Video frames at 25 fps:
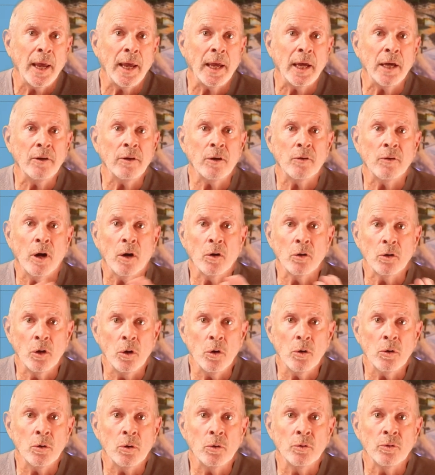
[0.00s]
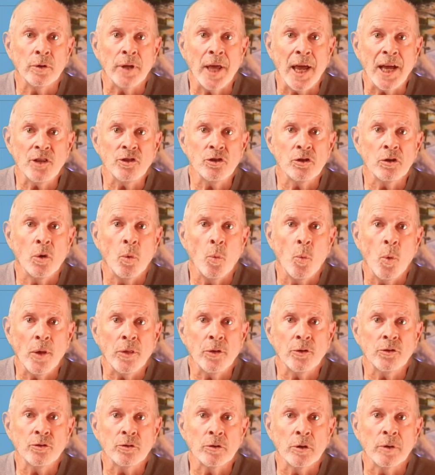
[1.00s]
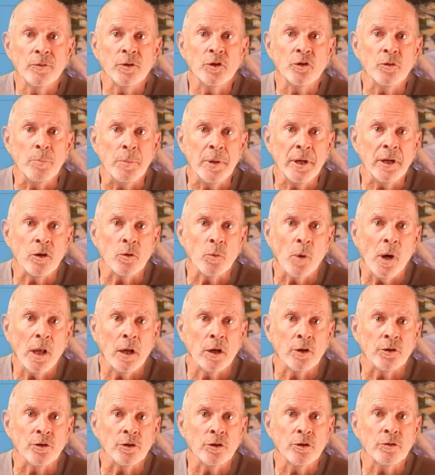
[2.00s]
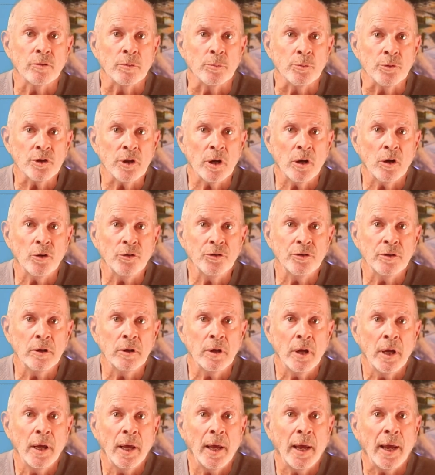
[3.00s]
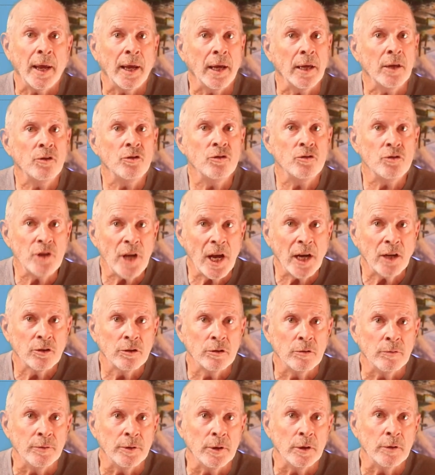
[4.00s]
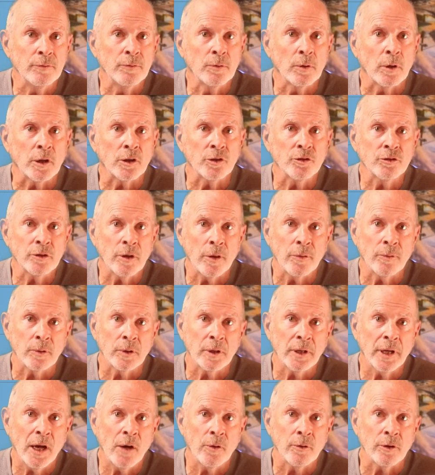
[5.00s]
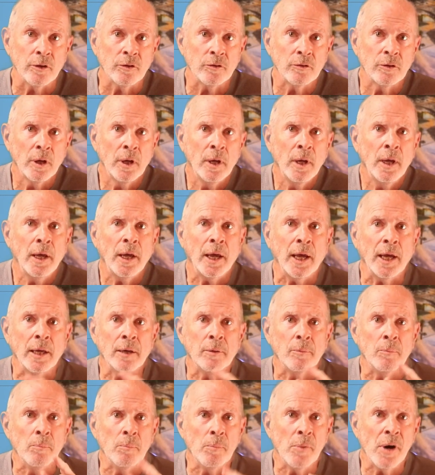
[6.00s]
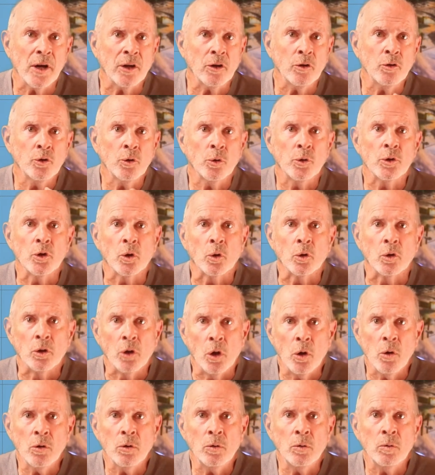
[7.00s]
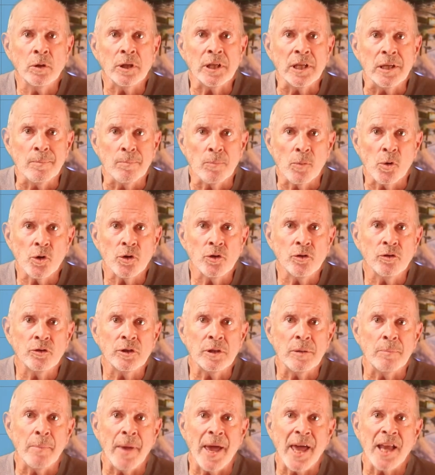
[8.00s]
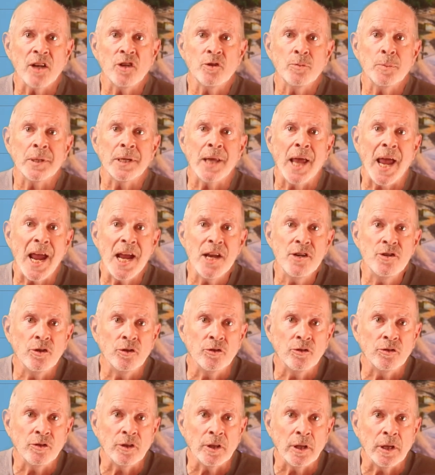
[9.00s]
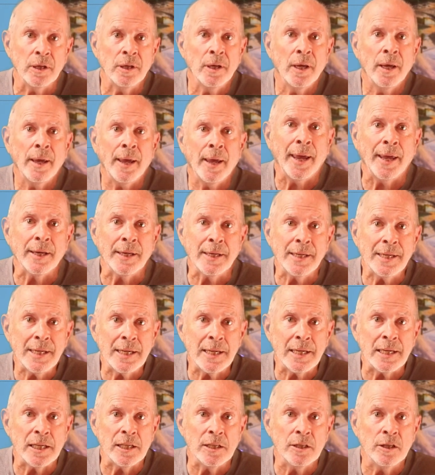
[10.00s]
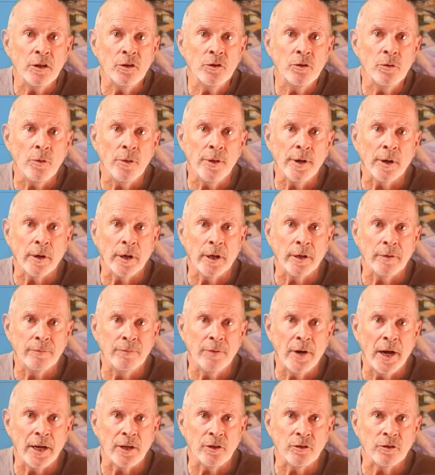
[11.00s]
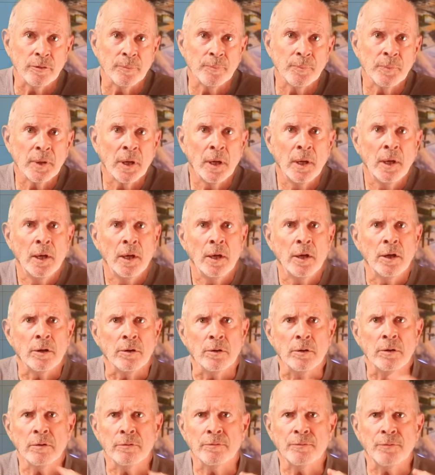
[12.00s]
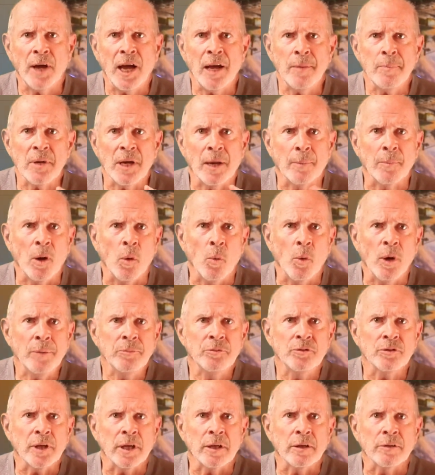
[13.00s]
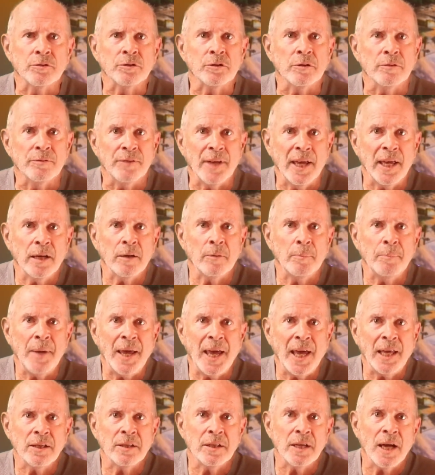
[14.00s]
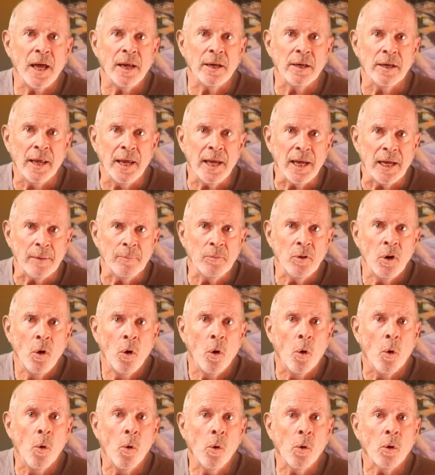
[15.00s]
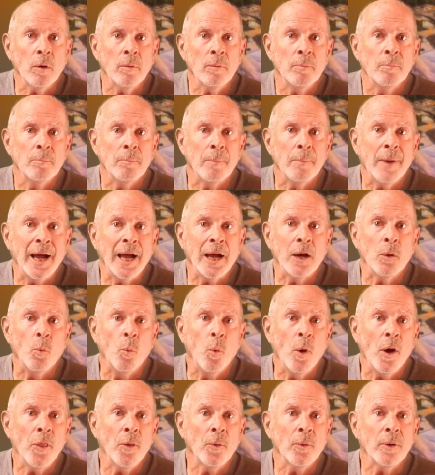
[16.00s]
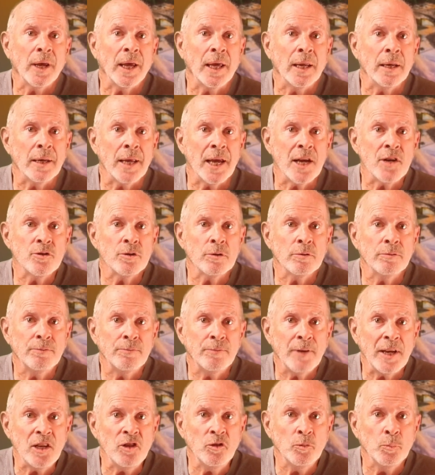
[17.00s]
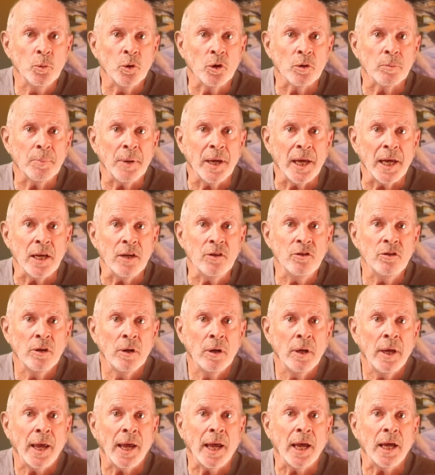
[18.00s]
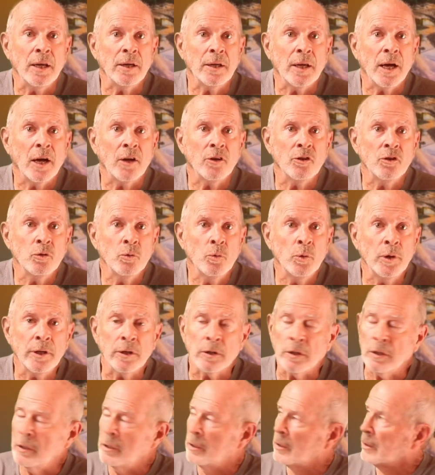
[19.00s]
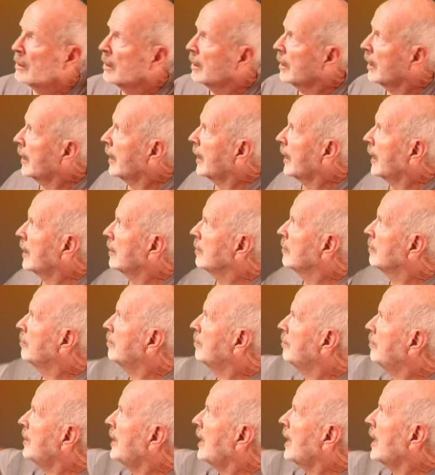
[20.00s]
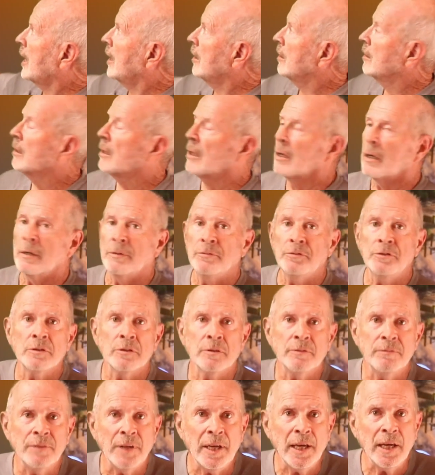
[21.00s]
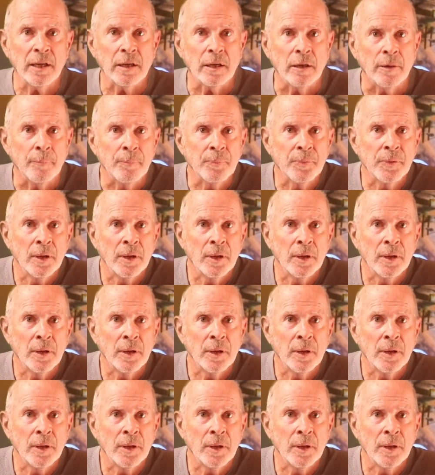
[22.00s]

and our local National Weather Service meteorologists from Charleston and Jacksonville for our southern counties. And monitor your local emergency management agency and heed to their advice. You can find me on my website of savannahpat.name or my Weather and Nature Facebook page and on Twitter at Pat of Savannah.